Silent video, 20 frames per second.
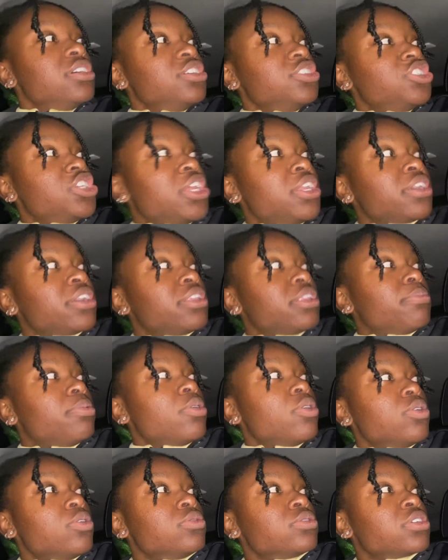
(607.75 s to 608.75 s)
She had to get the
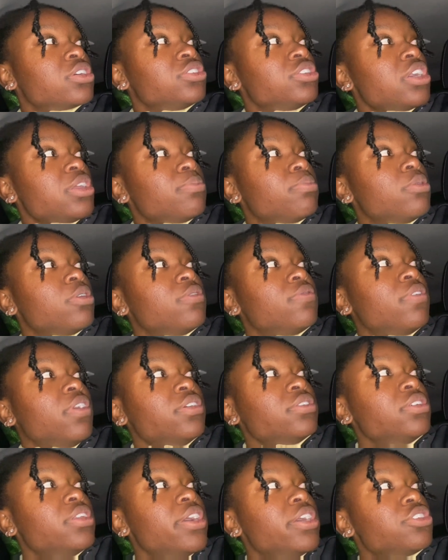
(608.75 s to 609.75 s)
poles because she had pole
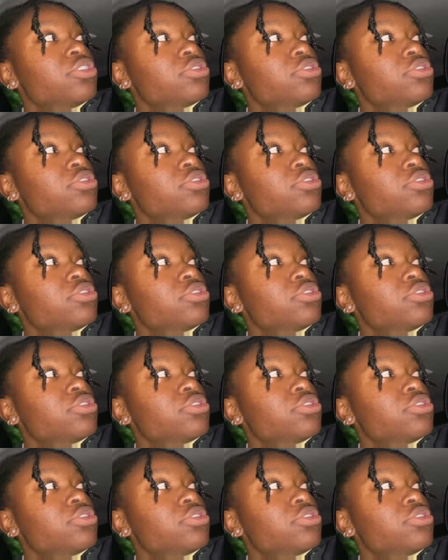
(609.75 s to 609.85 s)
vault today,